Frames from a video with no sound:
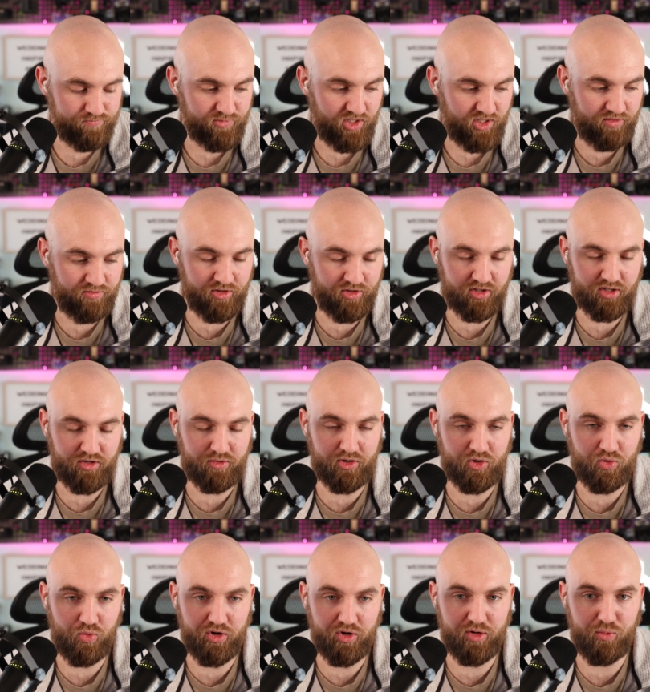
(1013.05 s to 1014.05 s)
if you're gonna
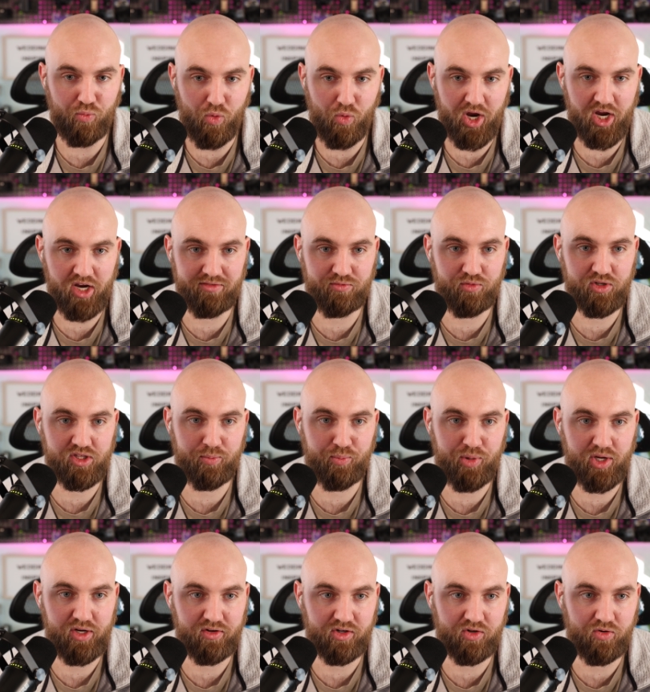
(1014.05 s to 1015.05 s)
record in Wave with a
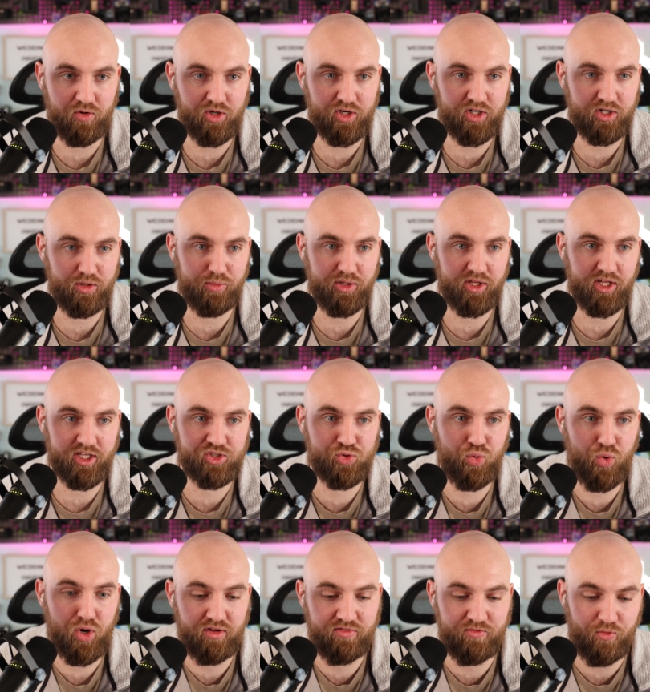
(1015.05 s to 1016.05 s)
pen recorder, it'll be like
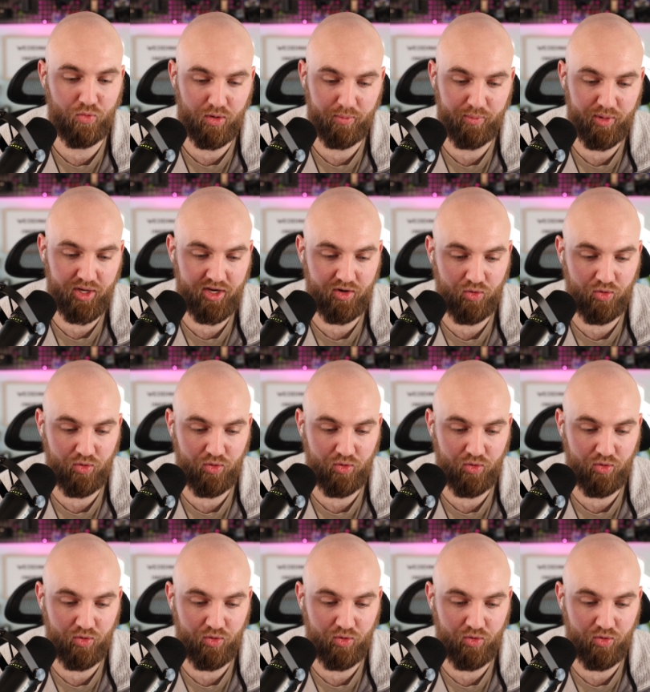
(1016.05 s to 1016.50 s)
24 bit,